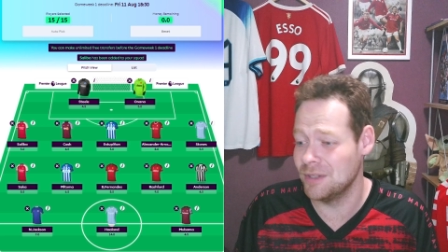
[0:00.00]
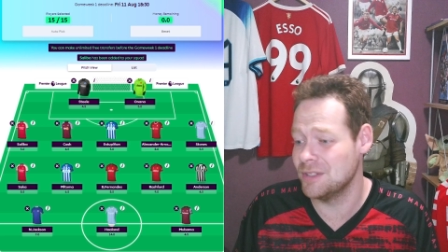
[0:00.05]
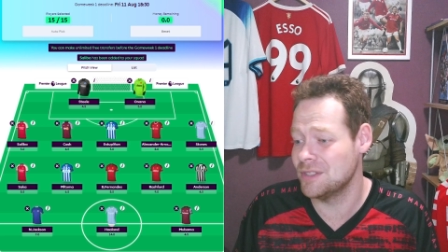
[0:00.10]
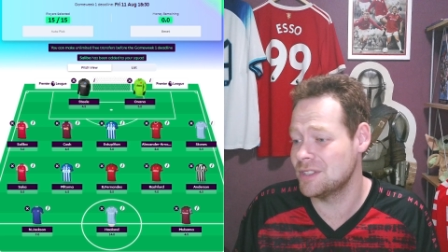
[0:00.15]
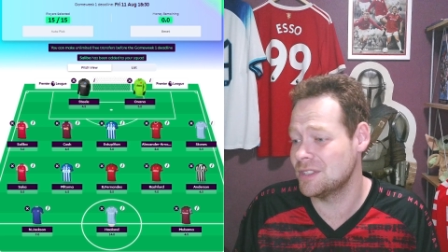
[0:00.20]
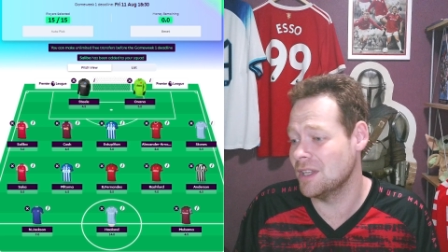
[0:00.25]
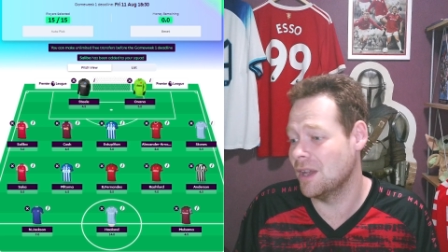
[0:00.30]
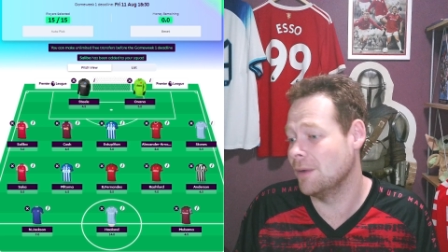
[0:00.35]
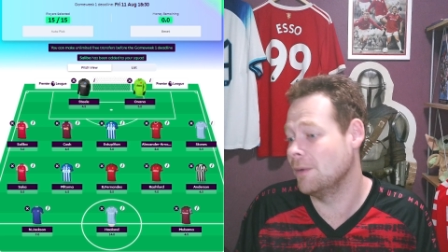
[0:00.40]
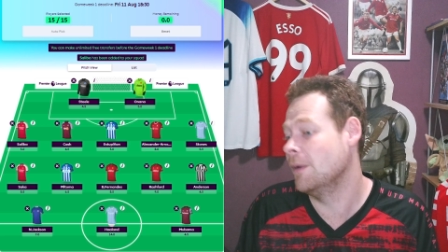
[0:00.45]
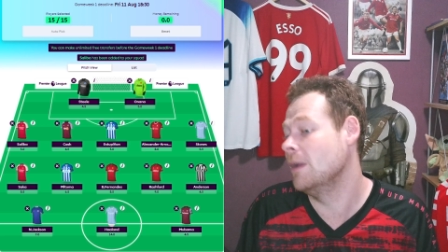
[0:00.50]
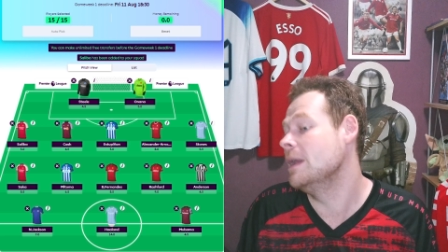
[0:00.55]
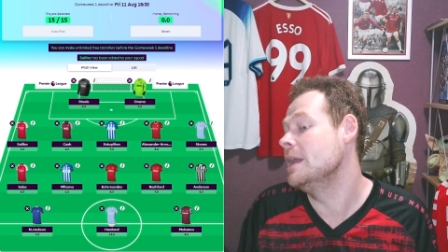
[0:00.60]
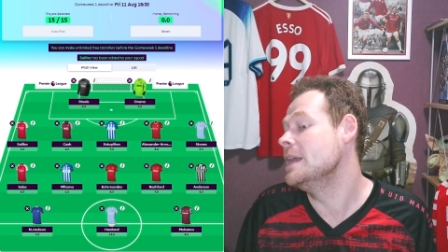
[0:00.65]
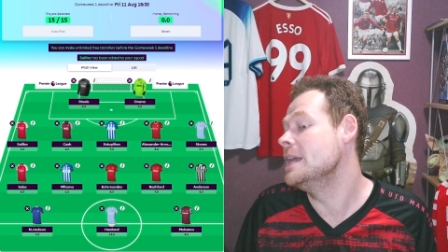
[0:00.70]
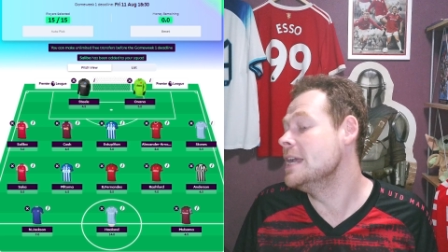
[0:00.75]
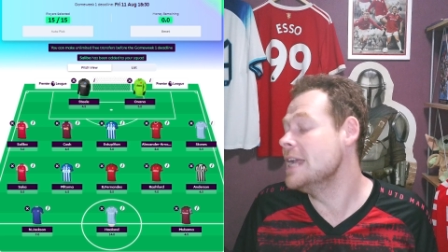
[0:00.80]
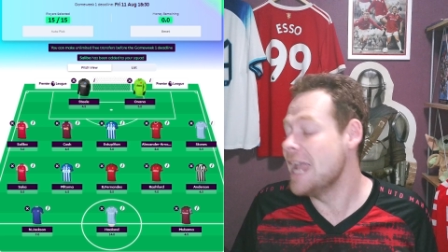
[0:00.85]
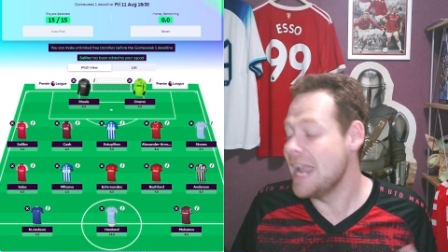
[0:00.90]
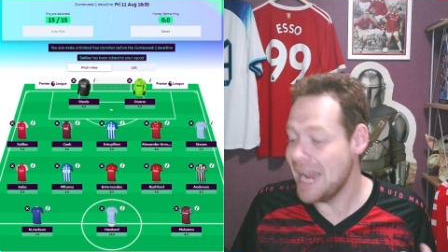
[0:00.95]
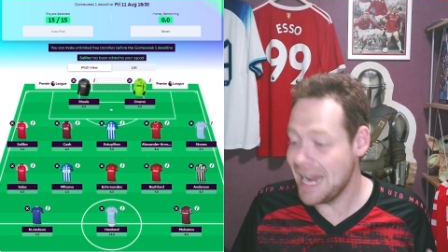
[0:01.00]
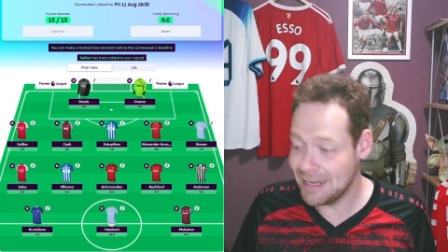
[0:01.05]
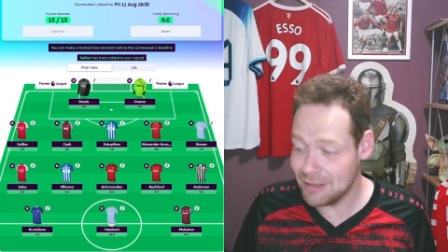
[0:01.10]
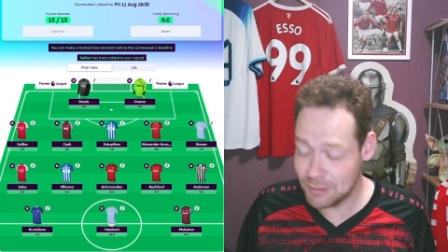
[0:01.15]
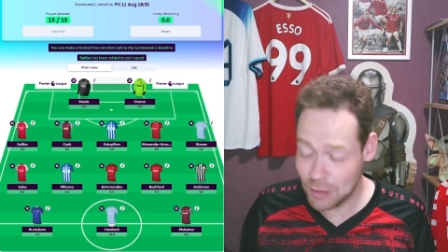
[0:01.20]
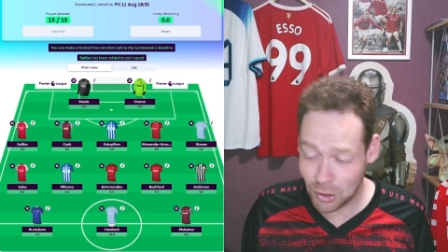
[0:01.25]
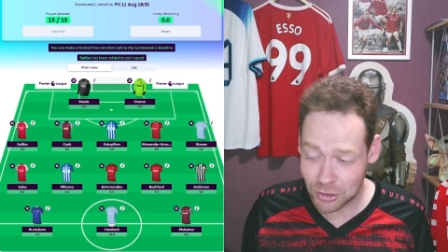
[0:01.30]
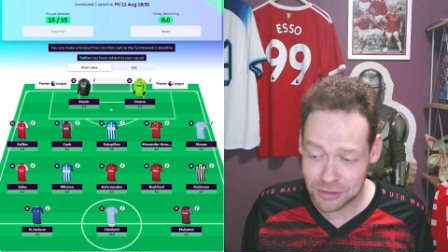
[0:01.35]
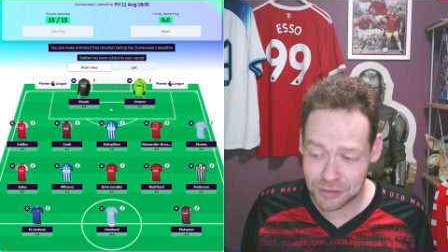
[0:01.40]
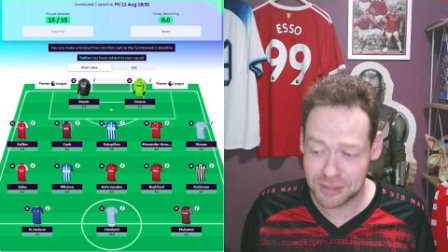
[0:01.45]
so
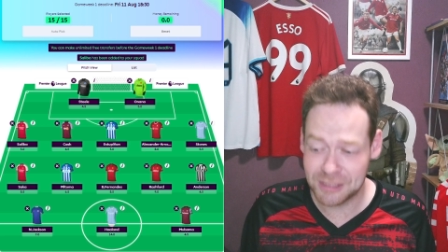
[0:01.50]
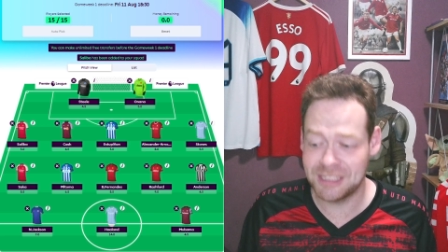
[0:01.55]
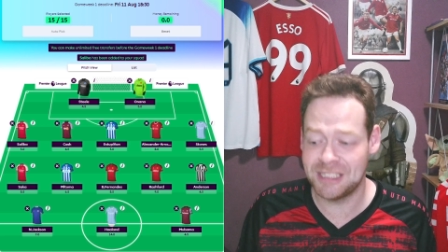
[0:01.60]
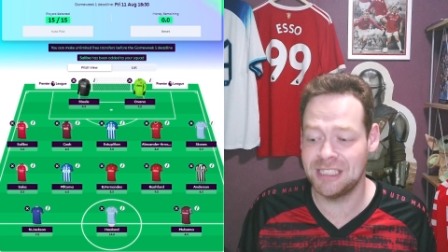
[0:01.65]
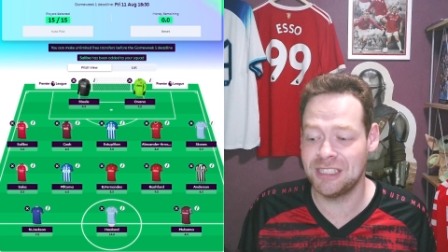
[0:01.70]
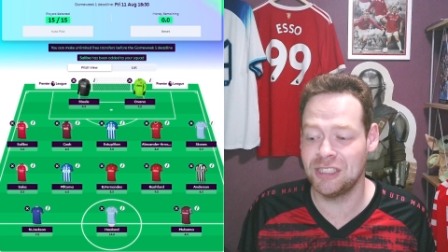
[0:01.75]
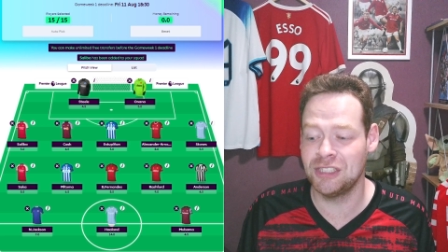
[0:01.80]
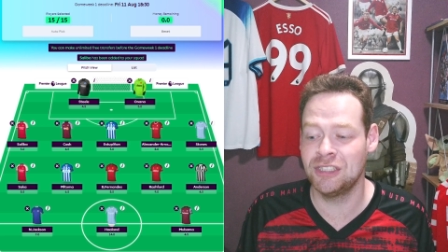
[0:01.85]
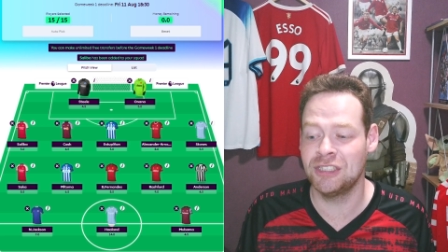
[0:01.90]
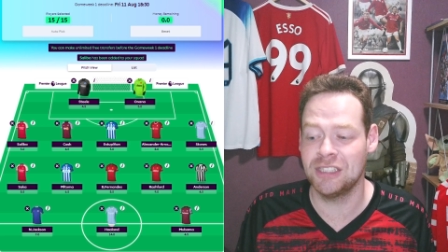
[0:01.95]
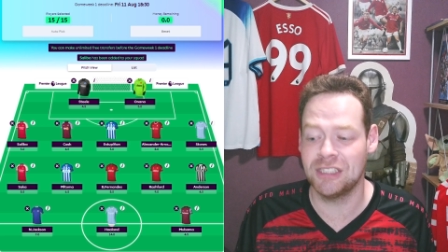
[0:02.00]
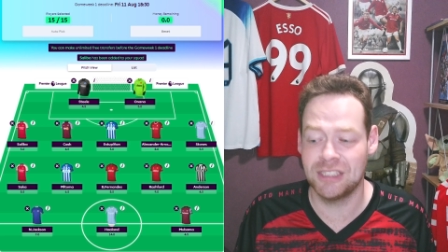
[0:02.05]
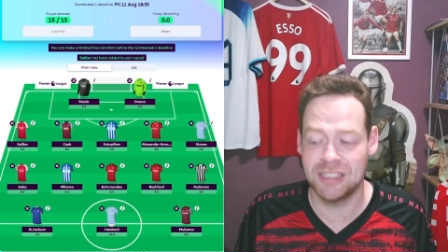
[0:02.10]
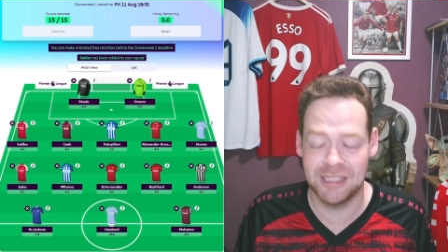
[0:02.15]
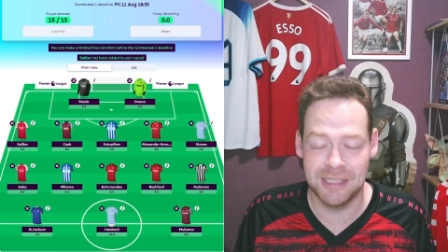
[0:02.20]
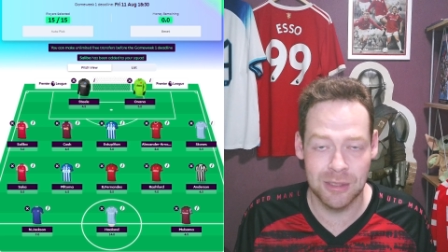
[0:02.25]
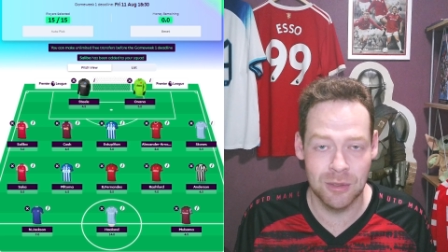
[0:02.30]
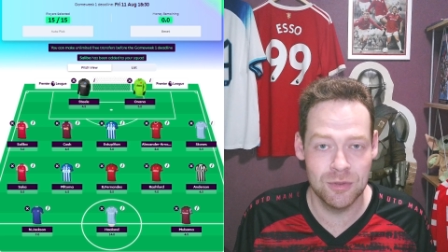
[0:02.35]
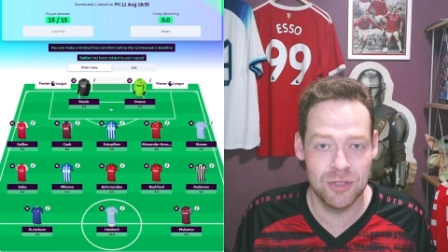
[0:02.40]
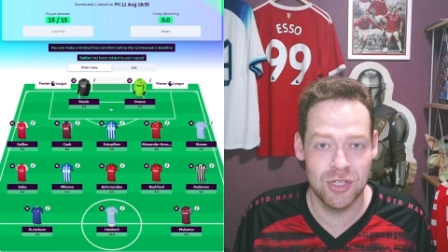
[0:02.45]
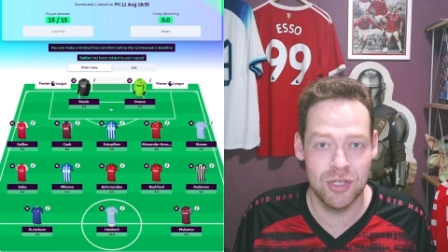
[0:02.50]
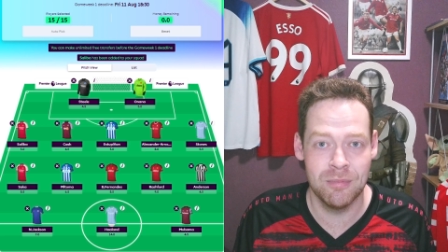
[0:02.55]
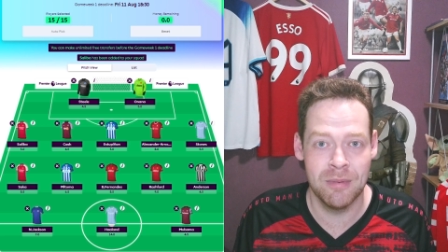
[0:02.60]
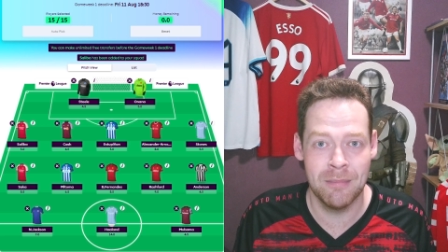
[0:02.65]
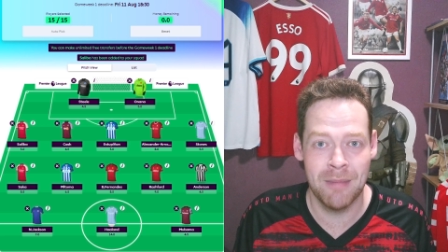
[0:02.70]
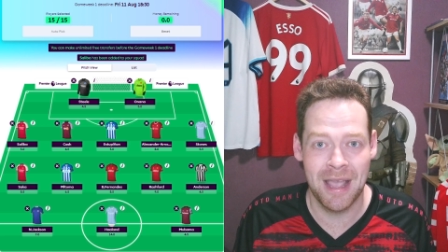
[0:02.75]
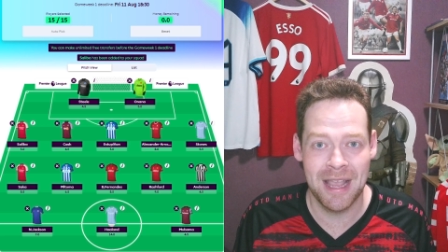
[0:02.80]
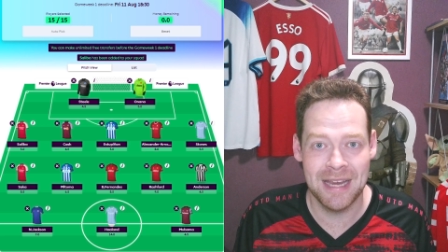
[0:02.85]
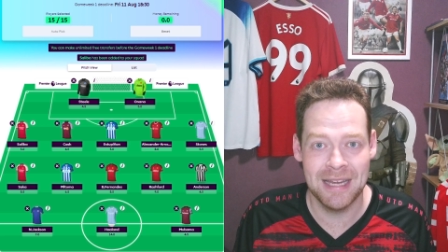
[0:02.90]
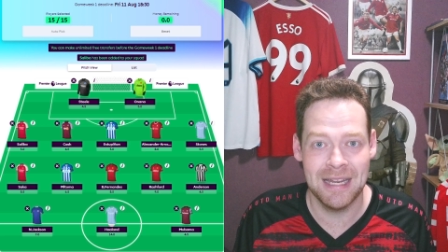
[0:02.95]
lots of decisions still to be
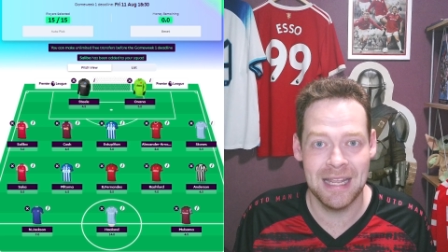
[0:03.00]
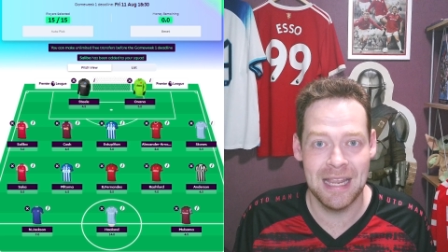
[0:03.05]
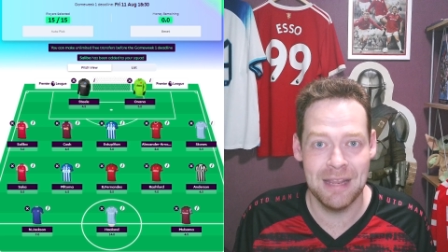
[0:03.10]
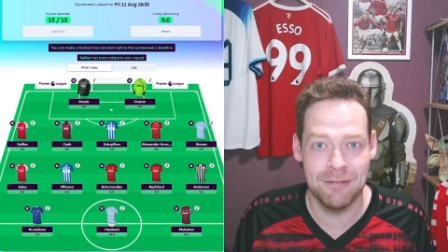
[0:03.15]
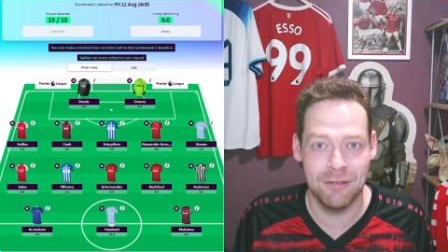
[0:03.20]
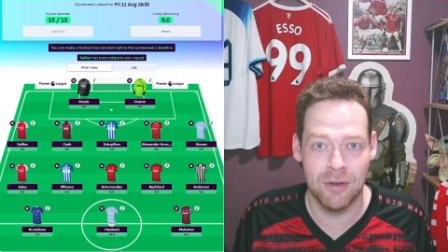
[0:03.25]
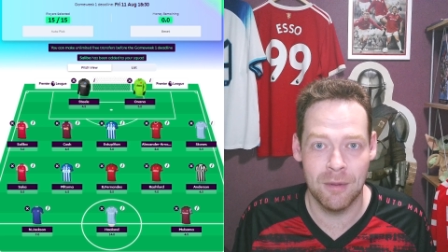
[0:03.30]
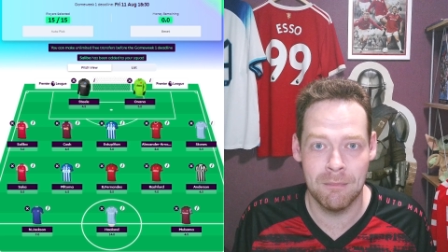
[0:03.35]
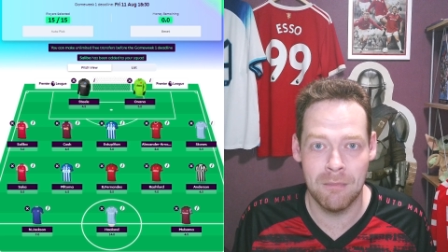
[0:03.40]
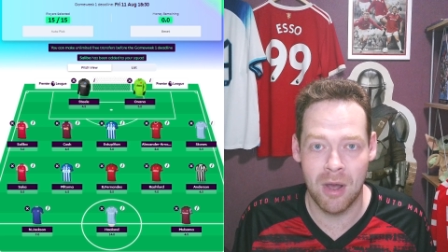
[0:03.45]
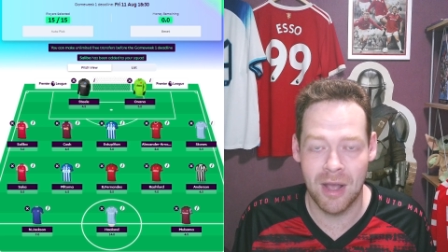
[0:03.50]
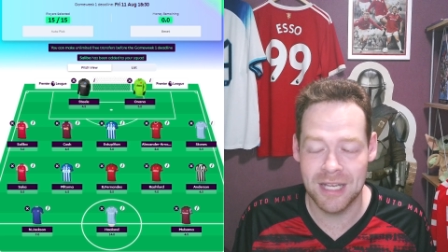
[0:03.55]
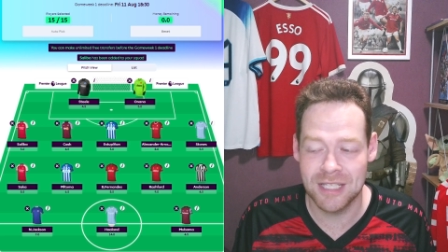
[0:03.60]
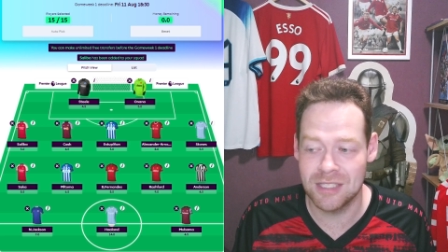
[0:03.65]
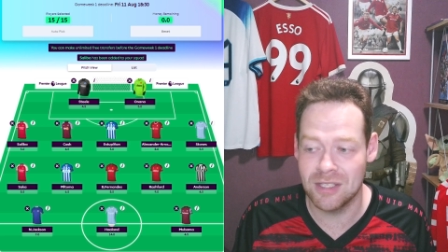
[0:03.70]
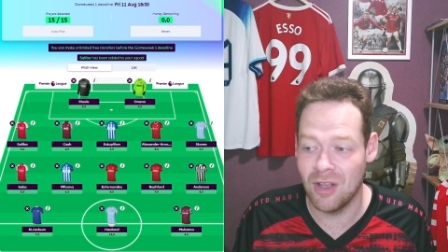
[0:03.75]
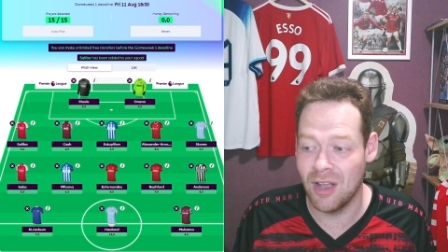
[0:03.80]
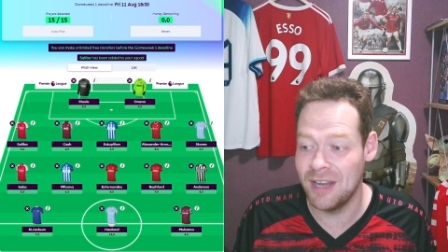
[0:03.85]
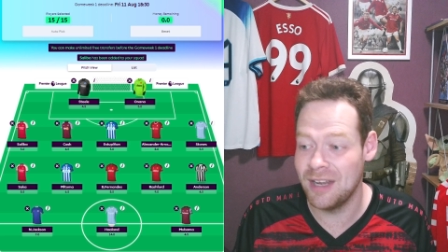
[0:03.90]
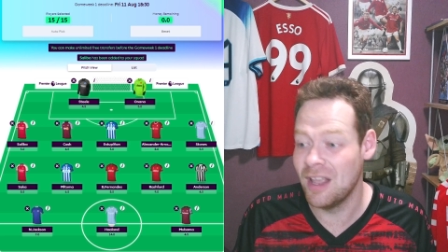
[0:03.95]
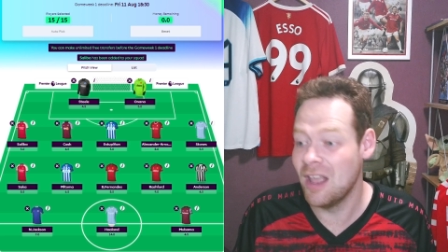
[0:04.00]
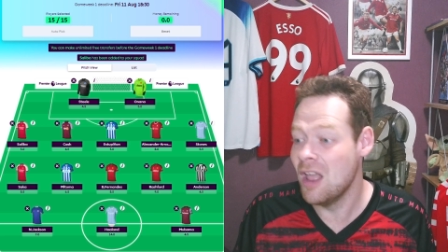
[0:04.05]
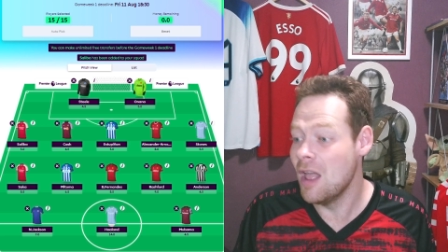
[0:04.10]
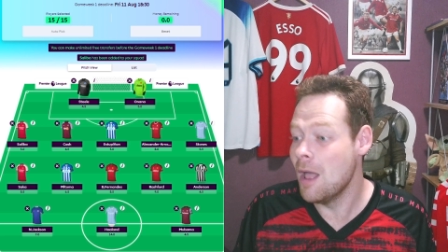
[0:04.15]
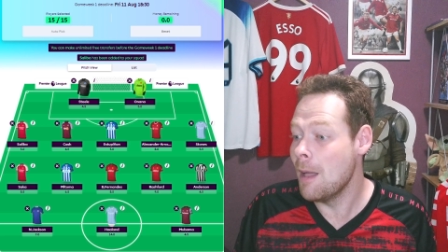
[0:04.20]
made, even on my side.